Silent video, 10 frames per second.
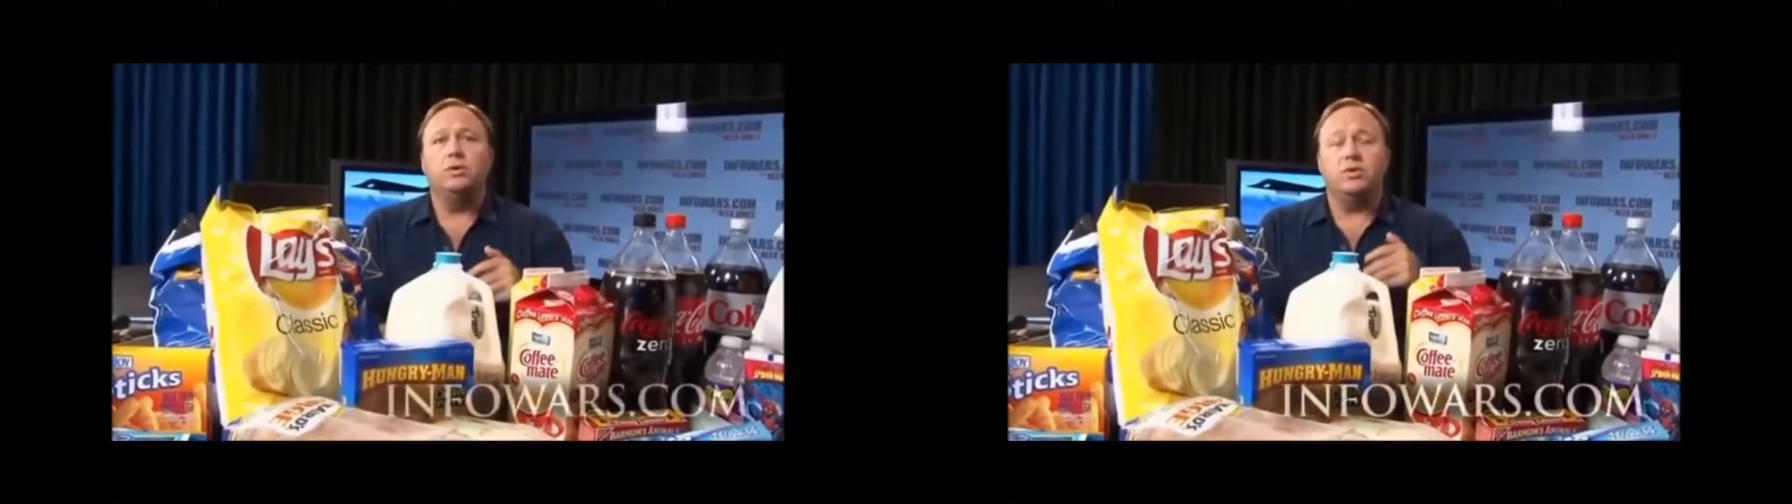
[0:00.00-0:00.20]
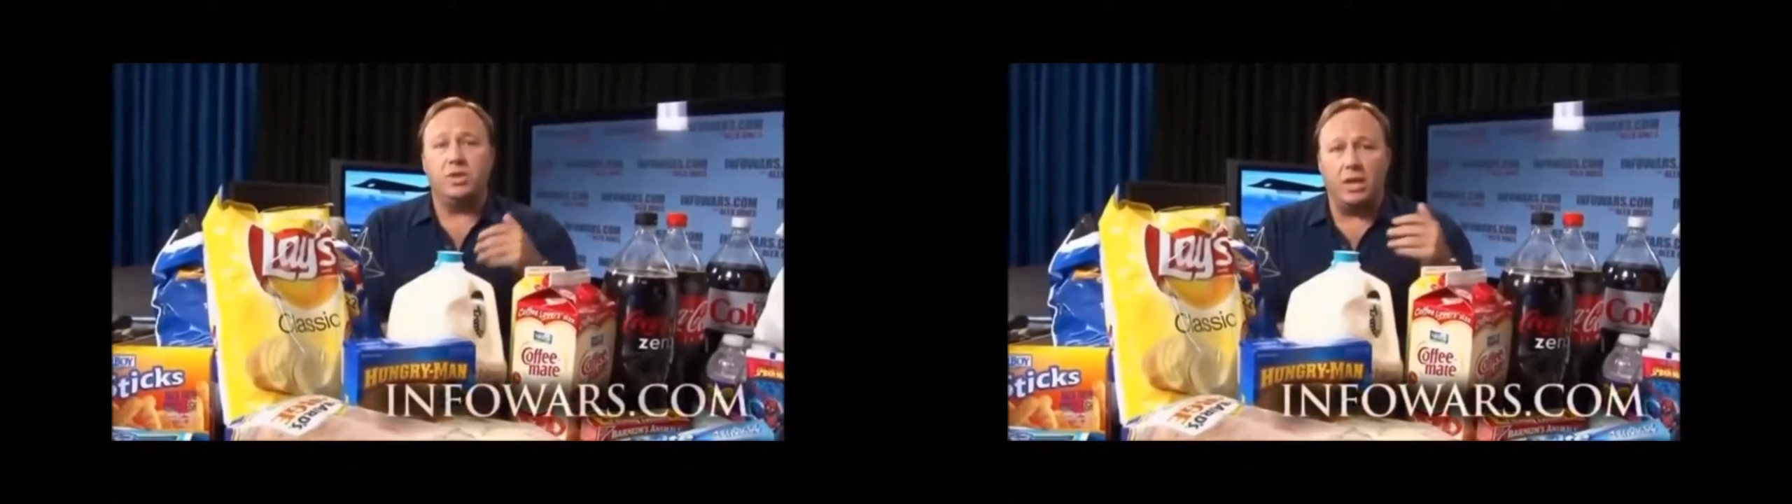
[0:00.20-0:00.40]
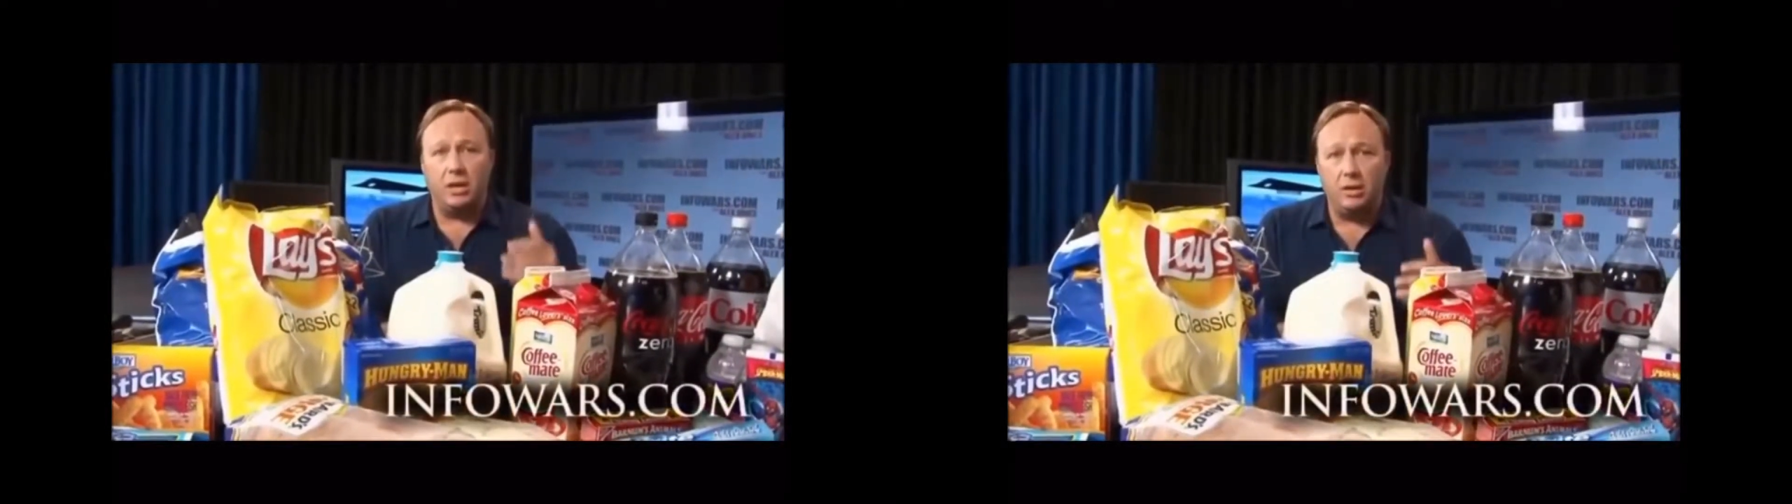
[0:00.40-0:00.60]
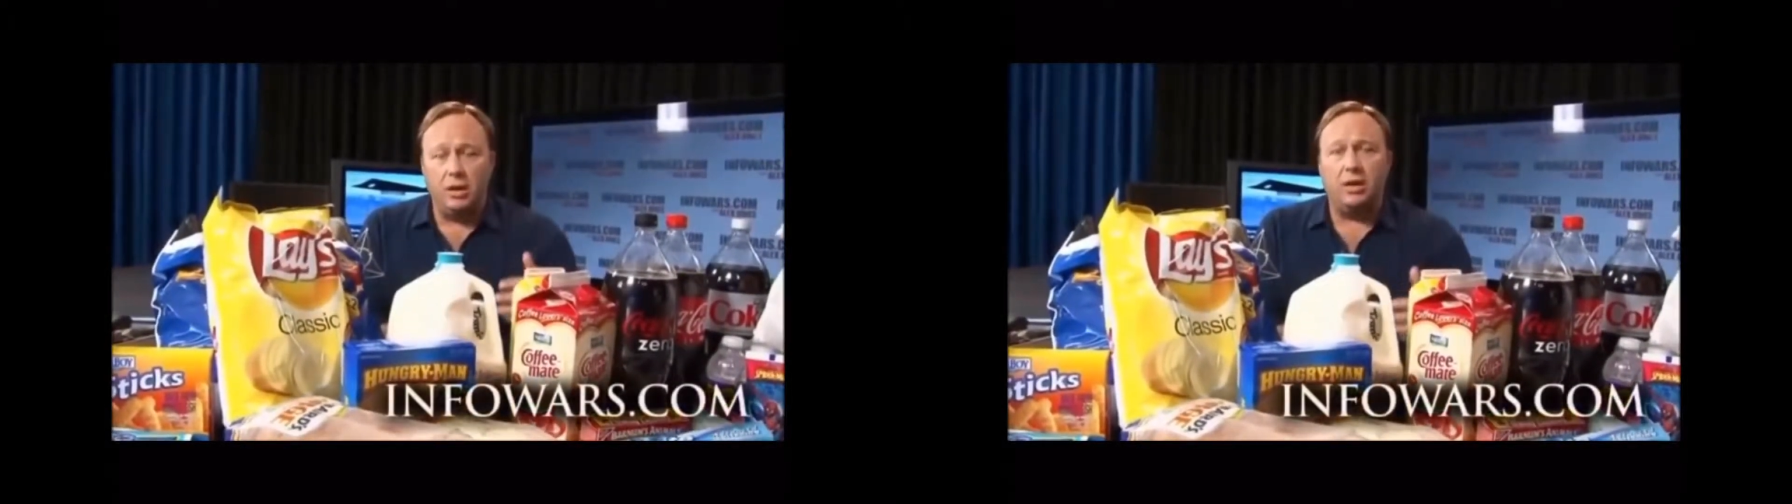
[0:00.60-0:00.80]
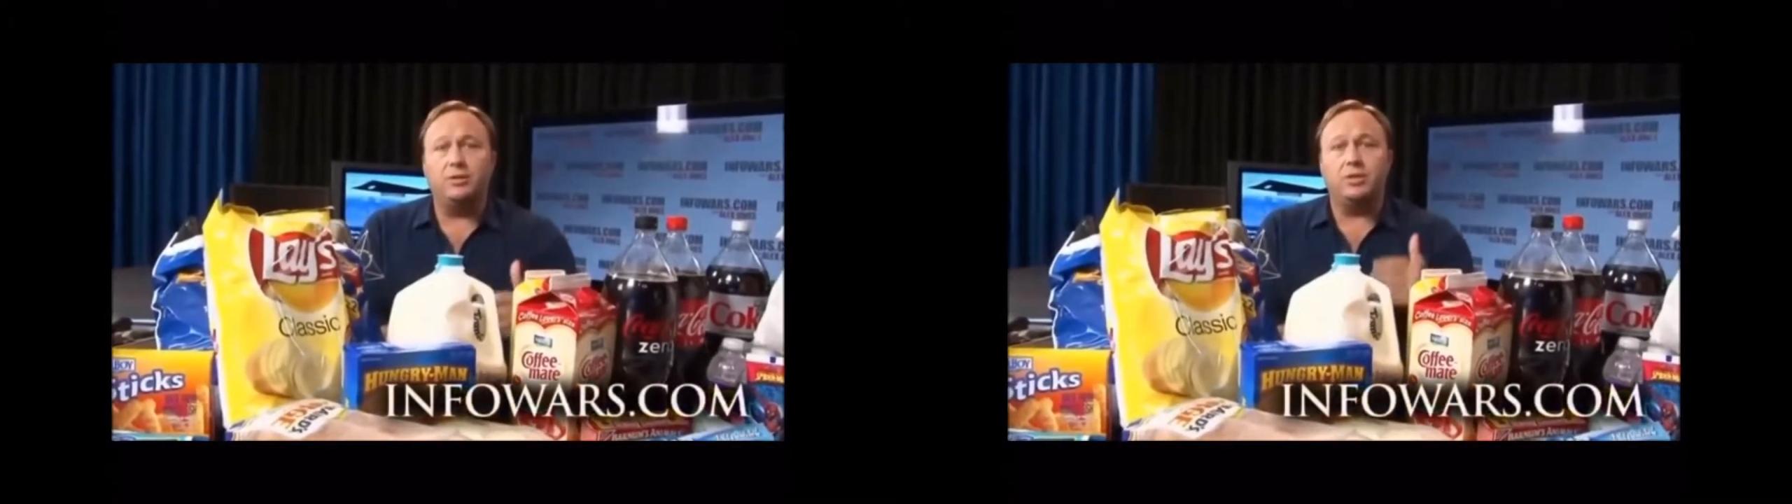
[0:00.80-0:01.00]

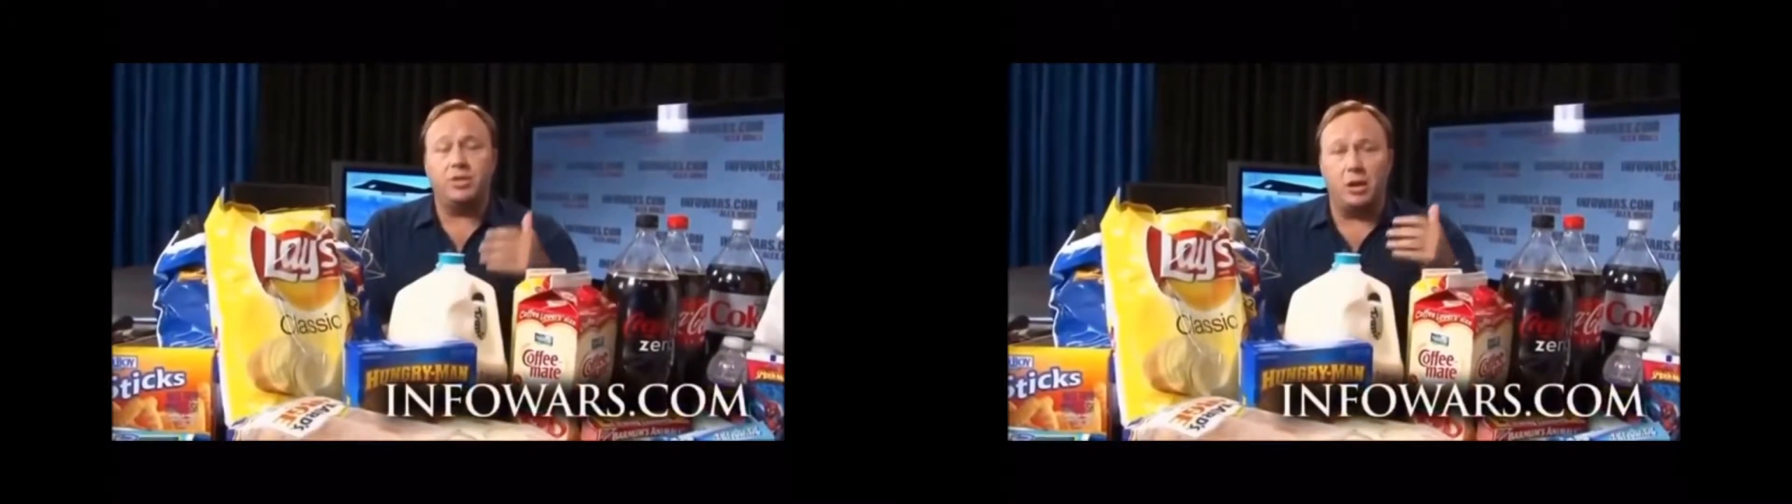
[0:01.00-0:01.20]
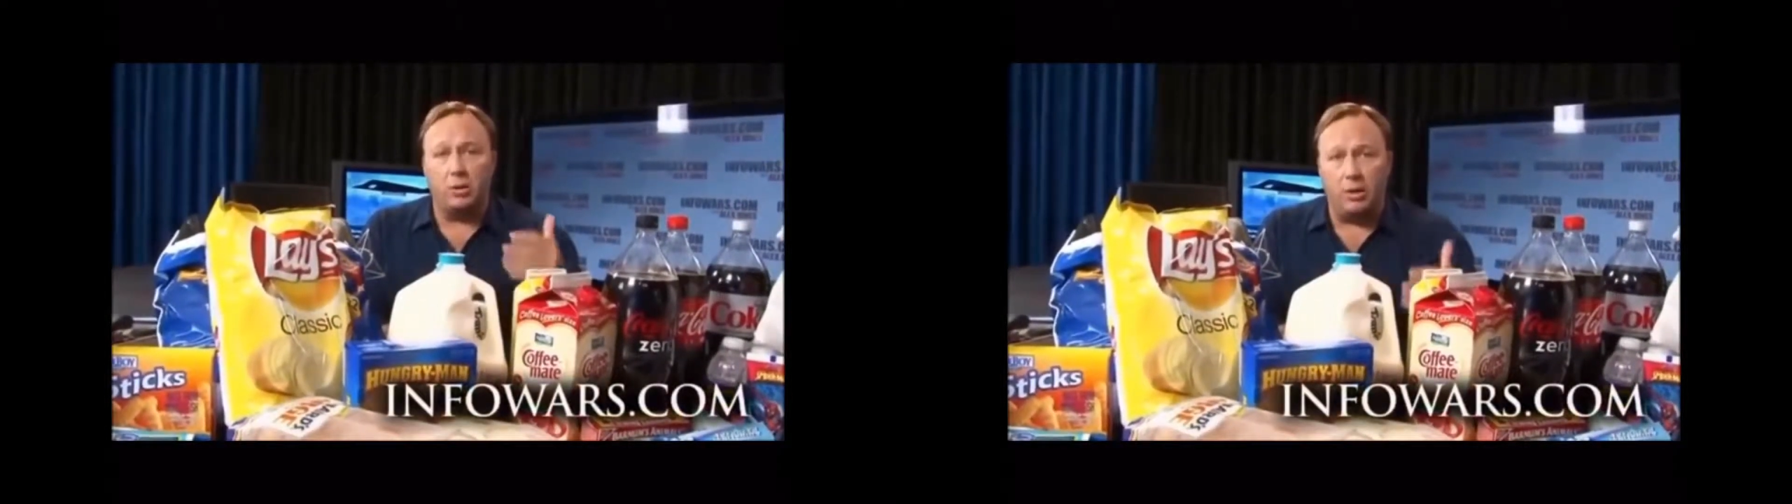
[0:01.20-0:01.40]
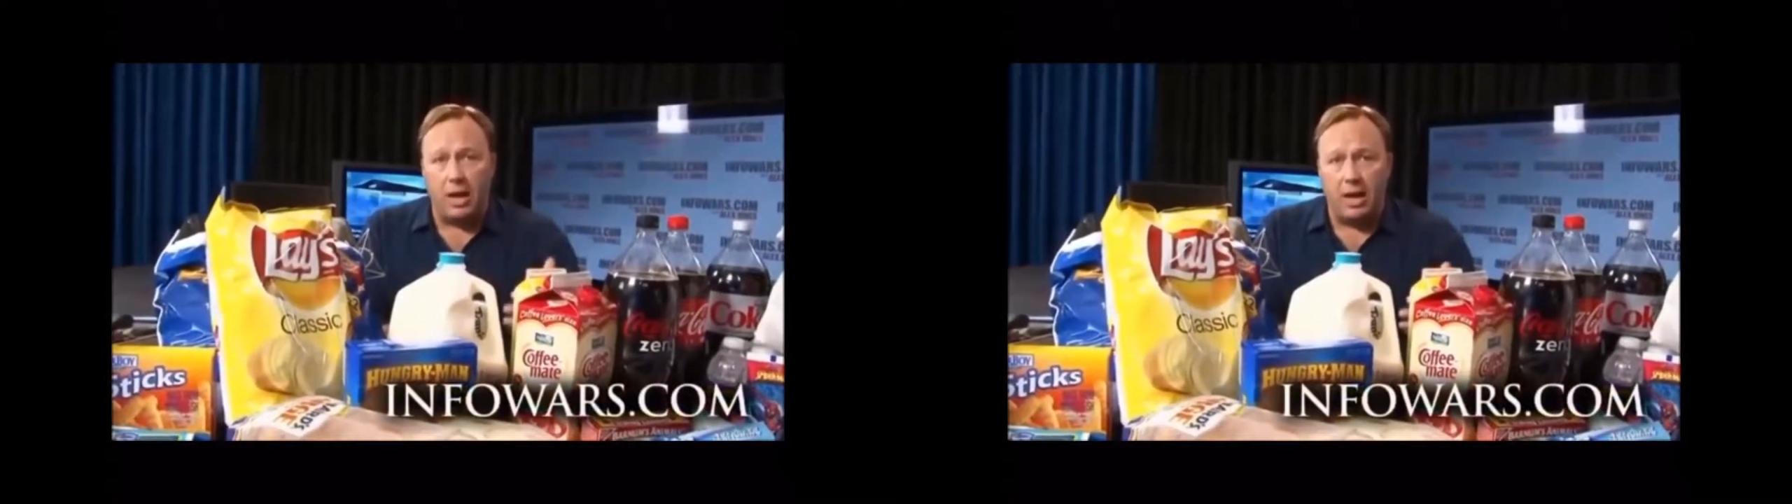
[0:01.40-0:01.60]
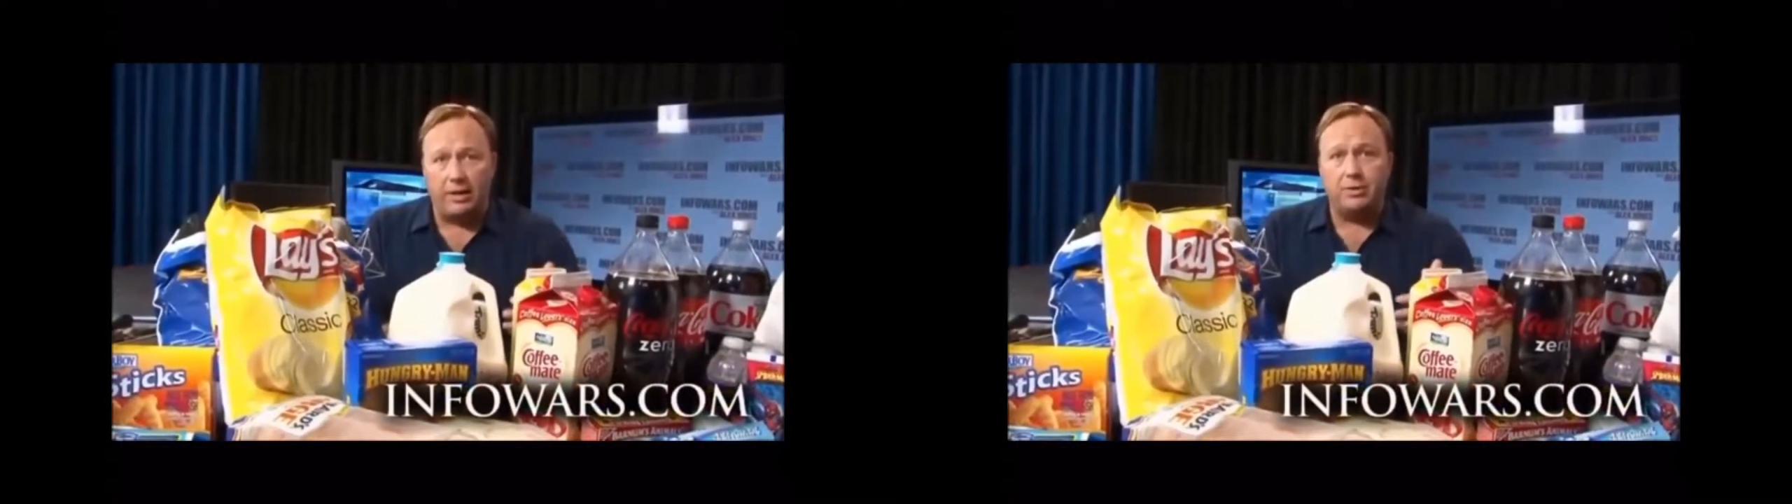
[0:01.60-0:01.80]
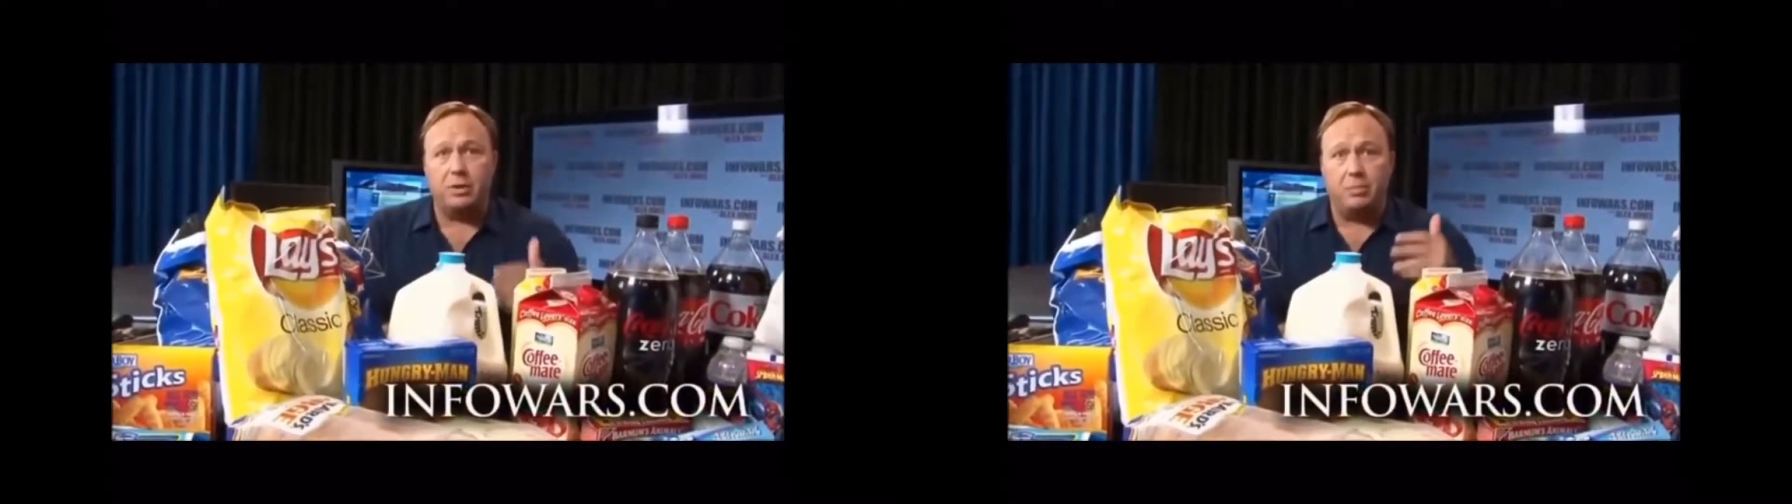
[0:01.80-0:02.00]
sicken and
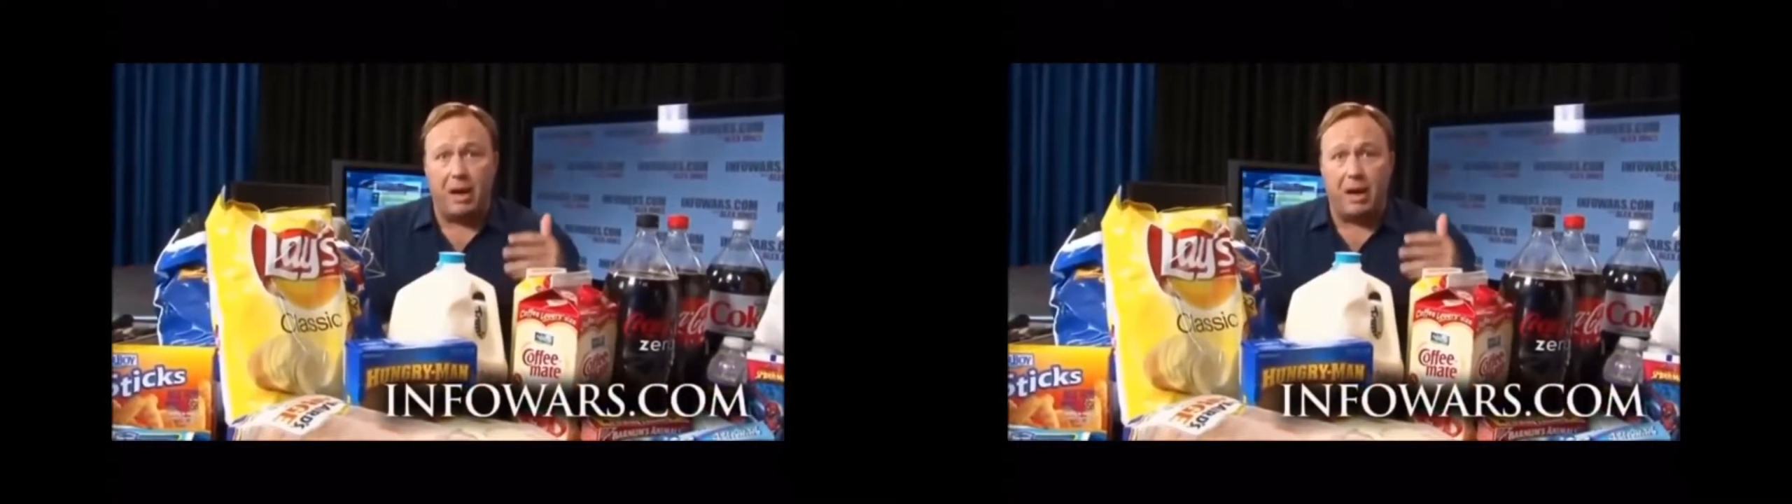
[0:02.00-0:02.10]
sterilize